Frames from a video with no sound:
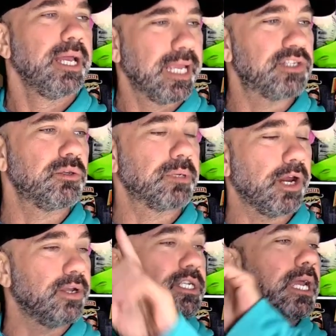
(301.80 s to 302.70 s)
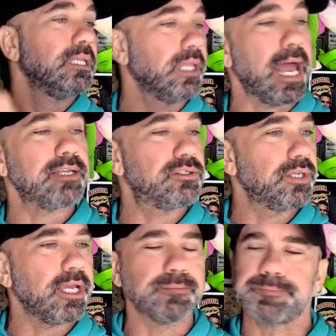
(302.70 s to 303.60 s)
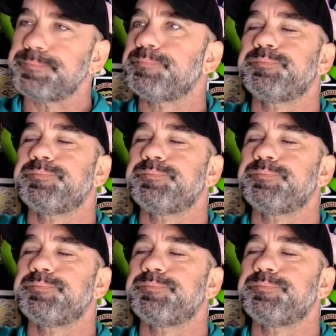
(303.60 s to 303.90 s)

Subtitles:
get some carries. Last thing,